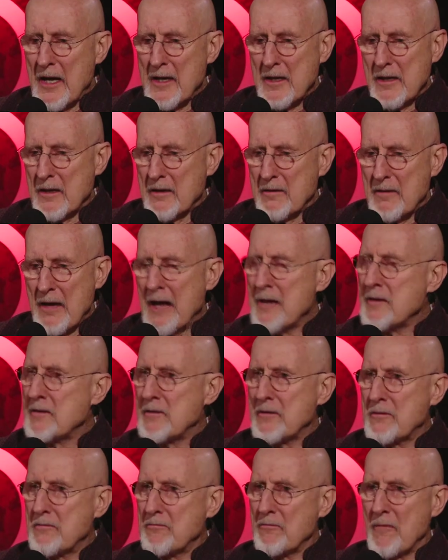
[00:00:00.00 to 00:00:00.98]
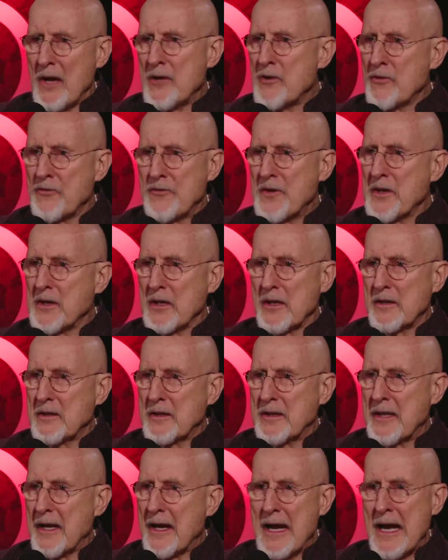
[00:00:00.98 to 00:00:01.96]
I, I, I don't feel
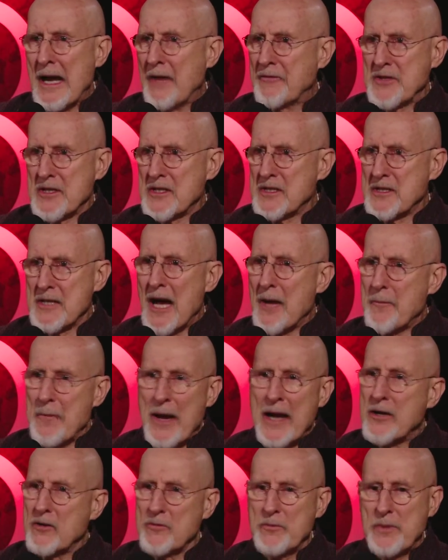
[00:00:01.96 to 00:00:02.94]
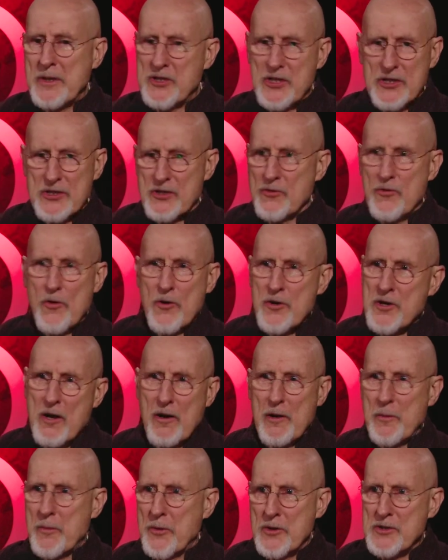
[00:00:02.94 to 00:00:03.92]
that I have to stop. I could be just an
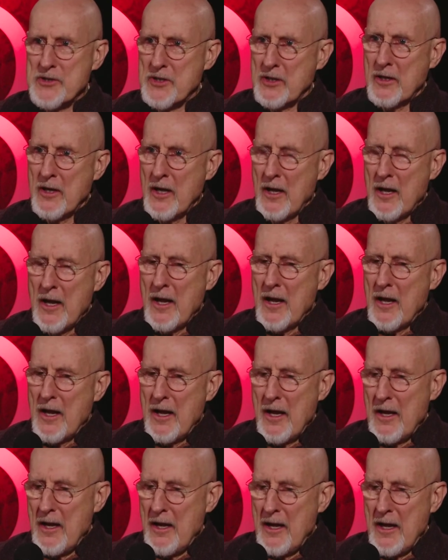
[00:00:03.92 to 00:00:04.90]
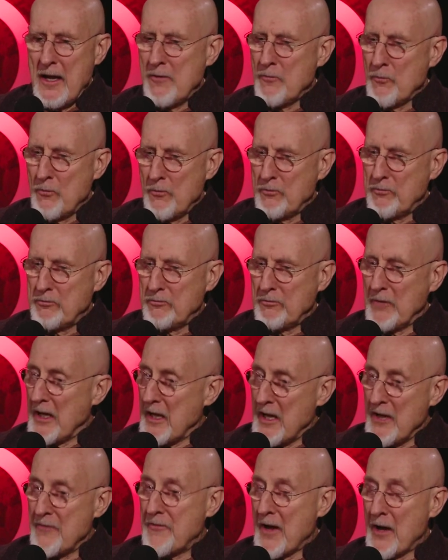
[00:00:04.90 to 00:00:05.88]
ordinary person, and
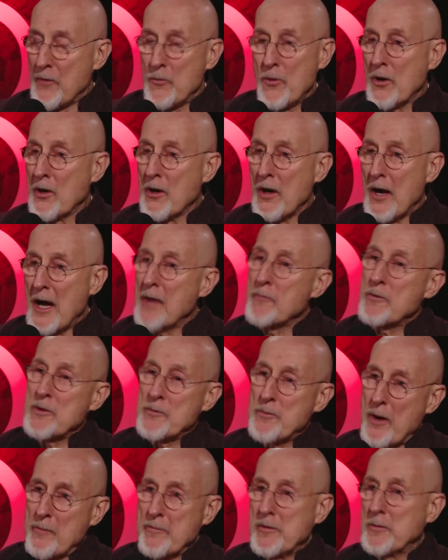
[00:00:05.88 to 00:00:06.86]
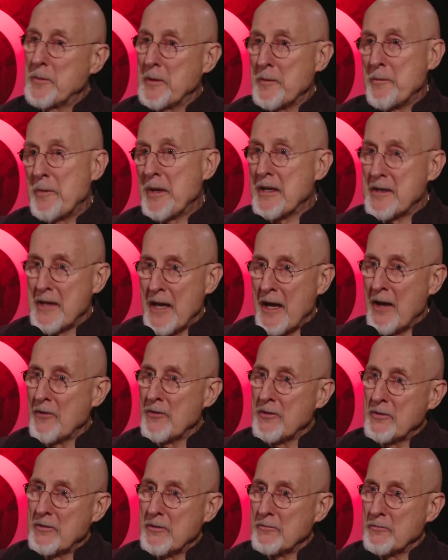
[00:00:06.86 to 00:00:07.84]
if I were, I would probably be
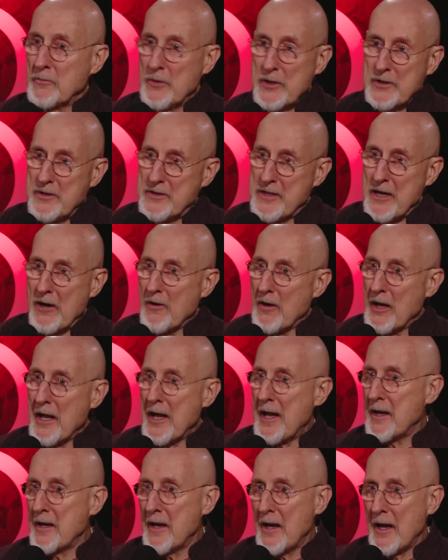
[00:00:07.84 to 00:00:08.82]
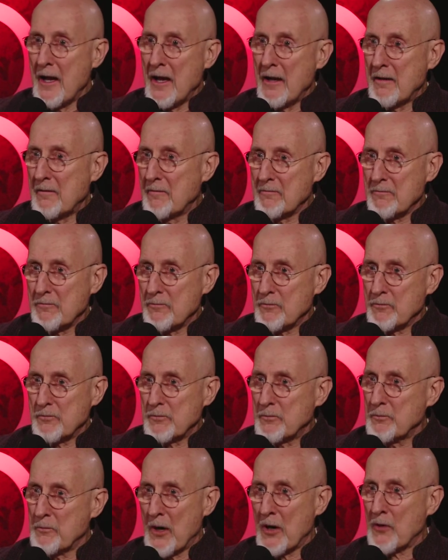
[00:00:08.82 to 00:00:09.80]
down with Daryl Hannah and
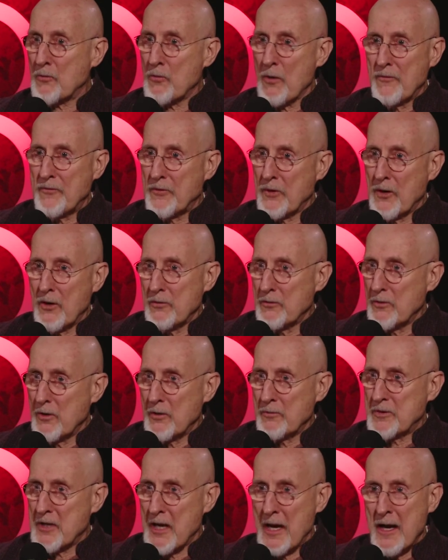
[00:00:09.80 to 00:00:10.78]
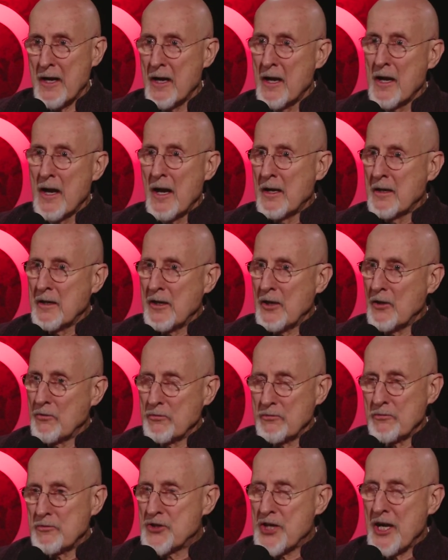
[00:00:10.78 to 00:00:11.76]
Mark Ruffalo tying, you
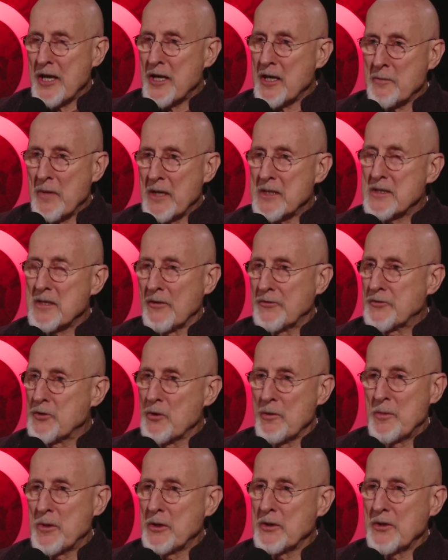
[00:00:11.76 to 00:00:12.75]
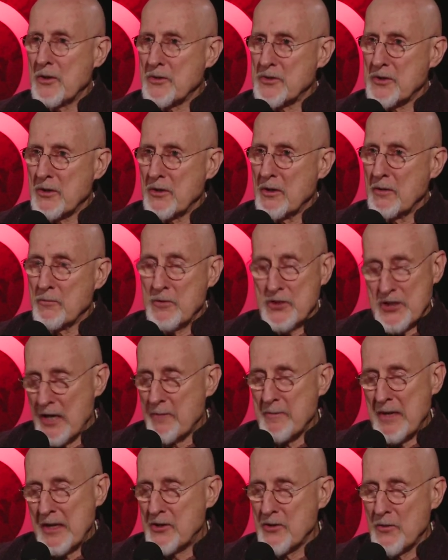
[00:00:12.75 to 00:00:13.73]
know, chaining myself to a bulldozer, which I
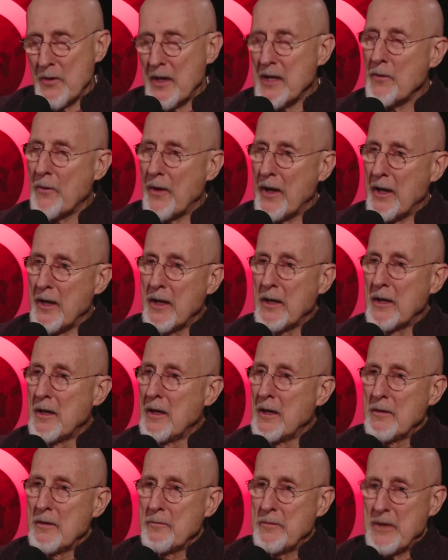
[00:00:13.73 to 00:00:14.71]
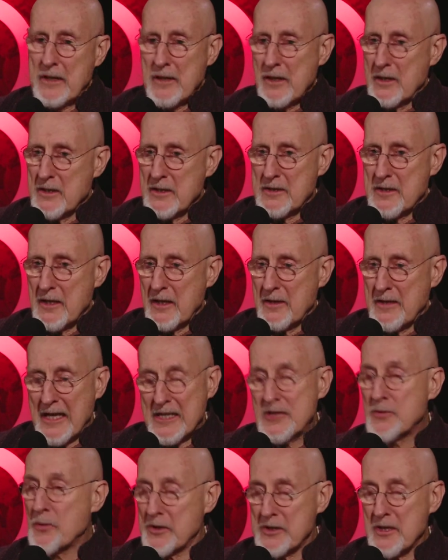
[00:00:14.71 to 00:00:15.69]
may do anyway, because uh,
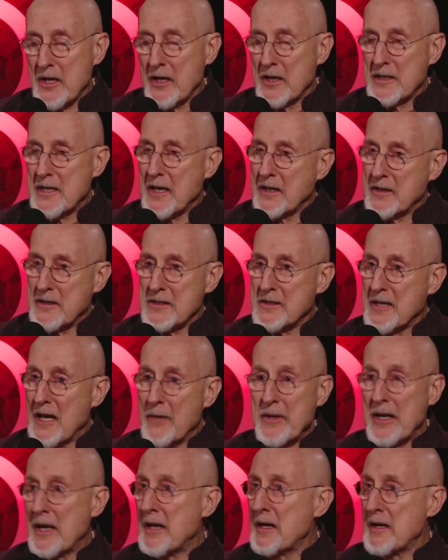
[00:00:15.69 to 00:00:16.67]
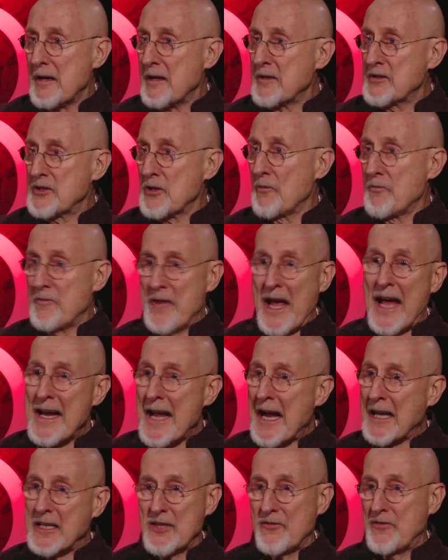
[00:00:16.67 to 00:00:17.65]
that's what it's going to take to stop it. And so that
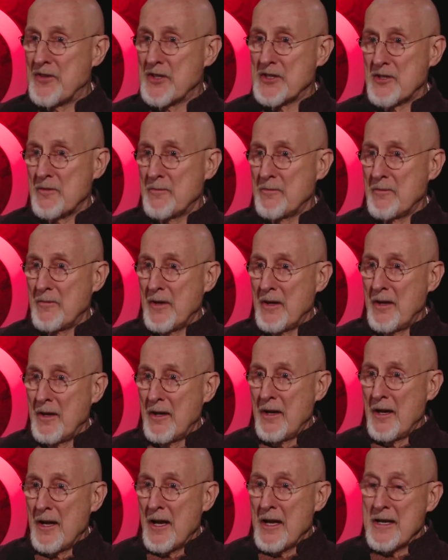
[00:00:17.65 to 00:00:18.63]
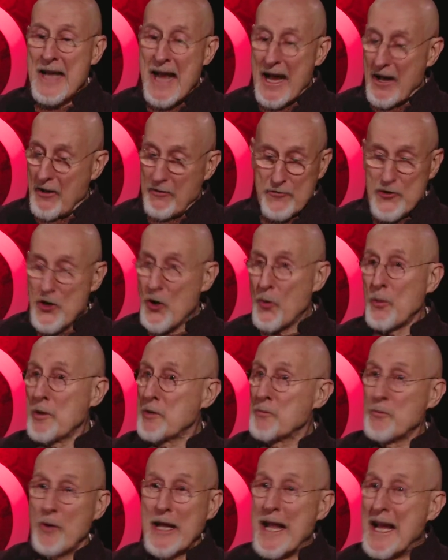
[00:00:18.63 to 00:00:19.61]
activism. Now, no
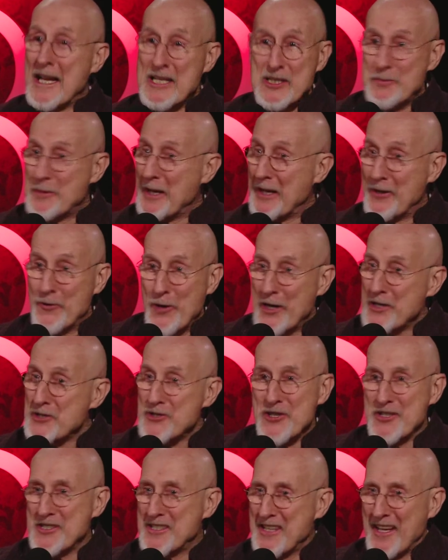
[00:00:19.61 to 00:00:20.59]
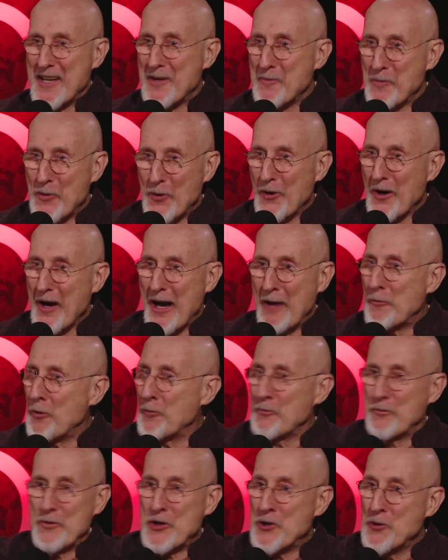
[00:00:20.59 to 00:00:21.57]
one will ask me questions anymore. I
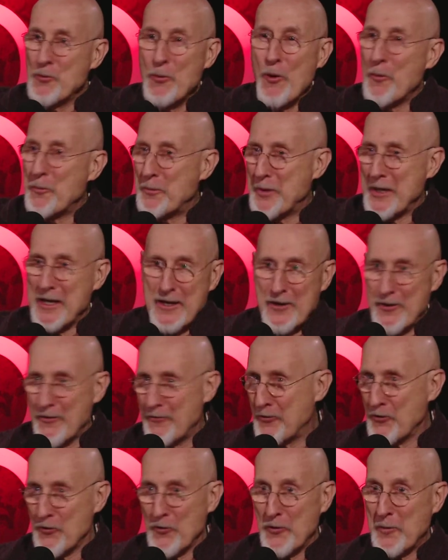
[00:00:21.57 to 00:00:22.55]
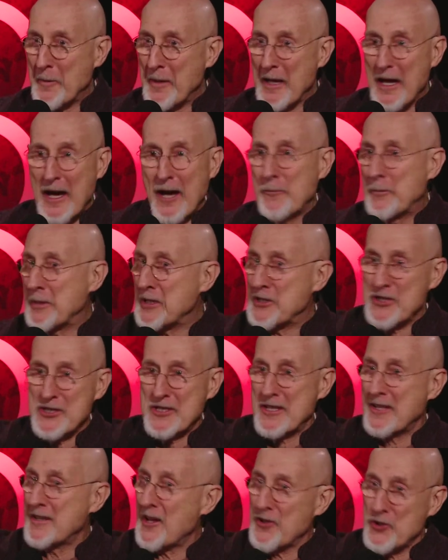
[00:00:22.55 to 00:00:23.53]
won't. You won't be interviewing me. I'll be
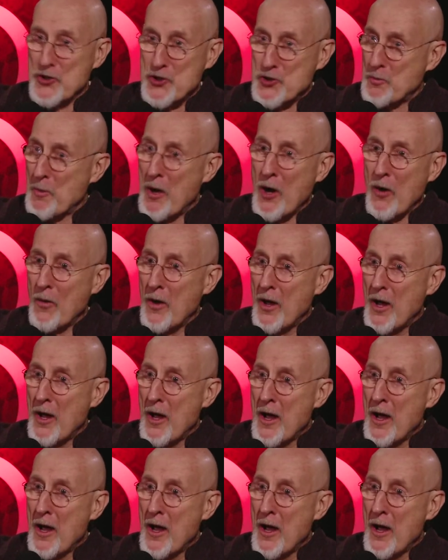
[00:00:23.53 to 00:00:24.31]
just another schmo.